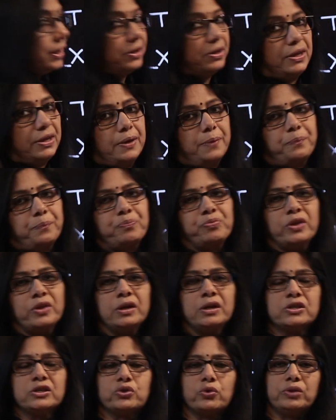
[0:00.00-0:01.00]
ATM.
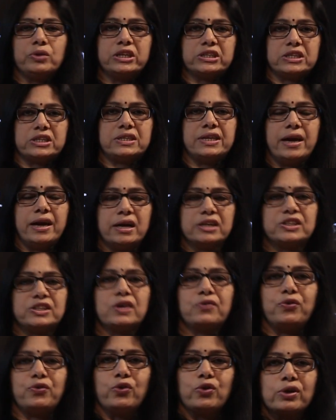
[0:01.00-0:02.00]
So this is the
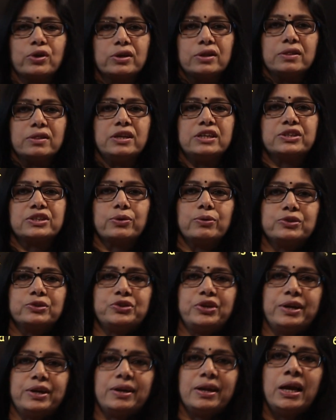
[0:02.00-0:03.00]
answer for this
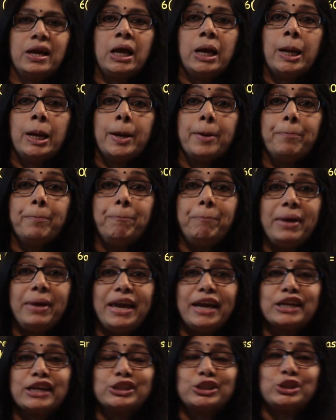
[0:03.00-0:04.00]
question.
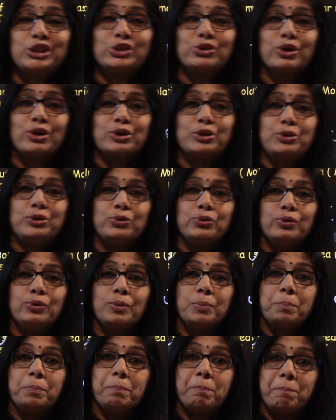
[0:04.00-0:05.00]
Make sure to
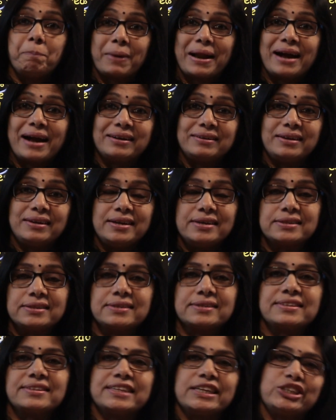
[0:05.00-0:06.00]

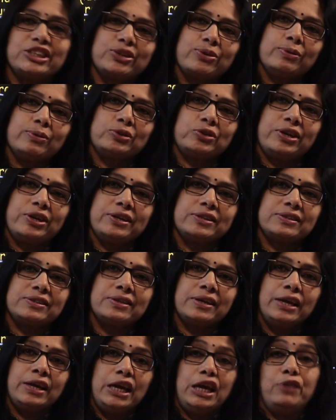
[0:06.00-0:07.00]
practice such
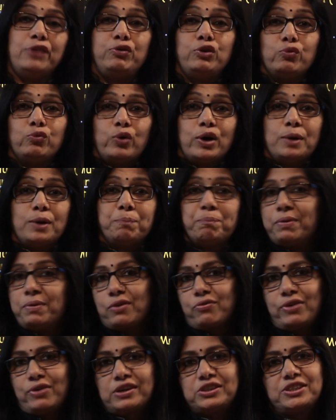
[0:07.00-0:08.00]
questions if you want
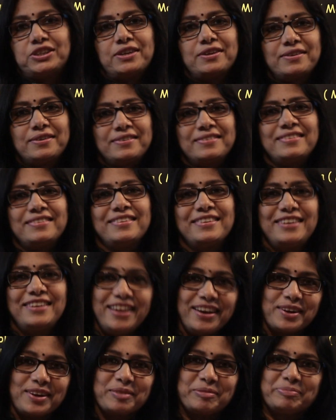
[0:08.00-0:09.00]
perfection.
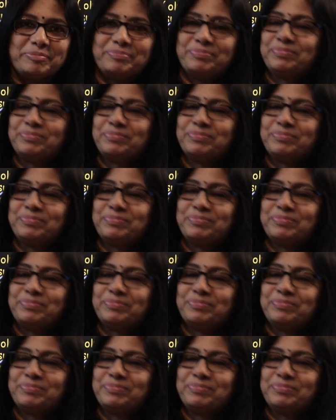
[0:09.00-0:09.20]
Clear?